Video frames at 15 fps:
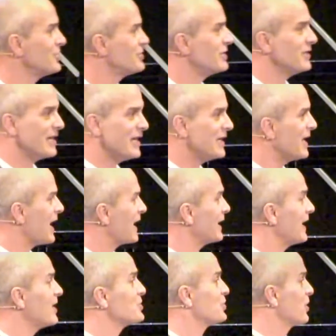it. He got it
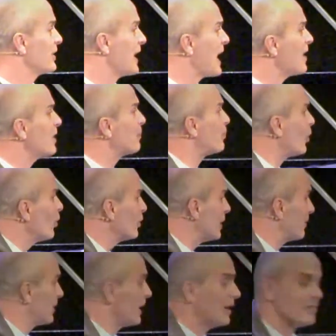down. So the night of the program comes.